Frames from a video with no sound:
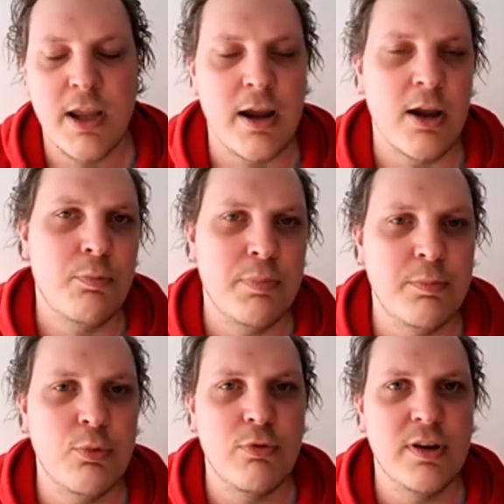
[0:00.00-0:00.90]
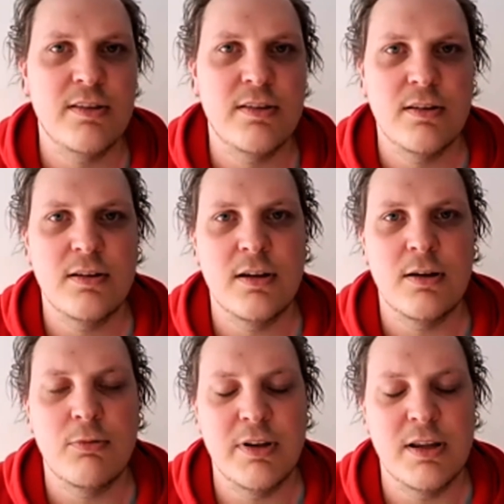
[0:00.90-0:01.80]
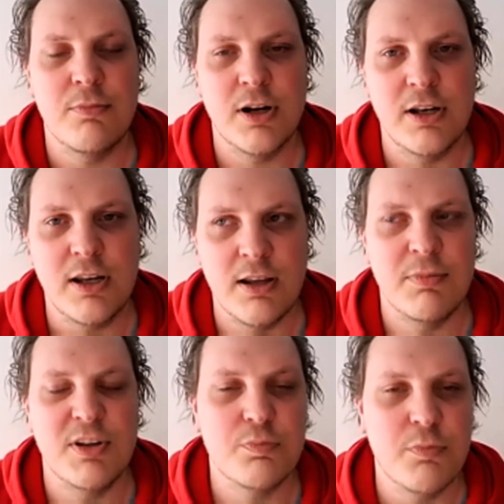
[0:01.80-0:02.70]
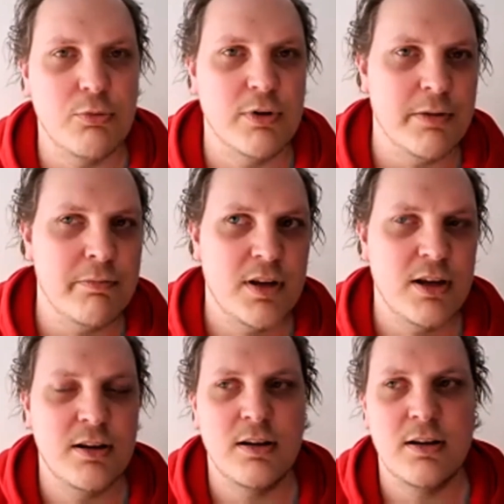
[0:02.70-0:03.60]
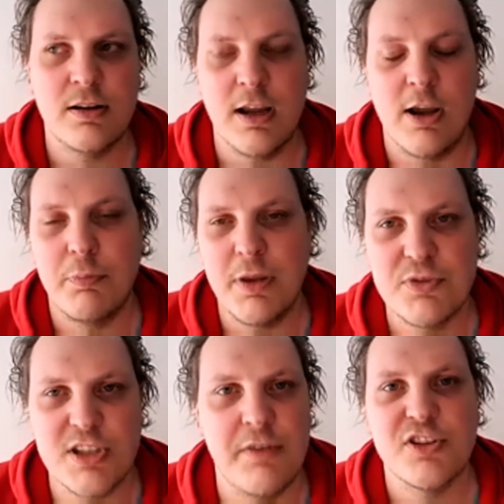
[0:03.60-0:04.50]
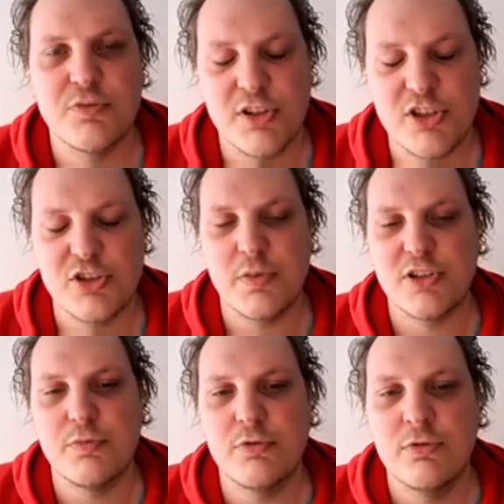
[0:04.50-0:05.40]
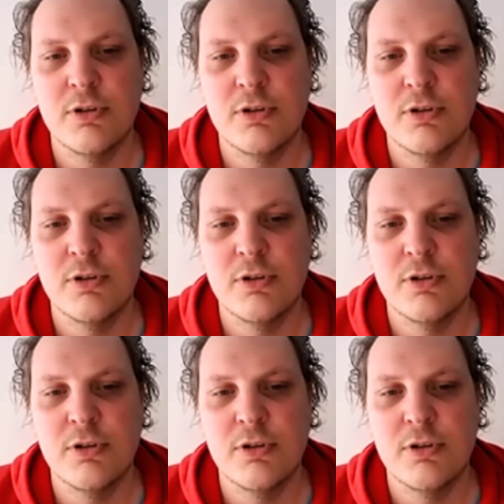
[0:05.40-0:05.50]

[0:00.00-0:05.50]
help people with their money and be smart with them and help them save as much as possible.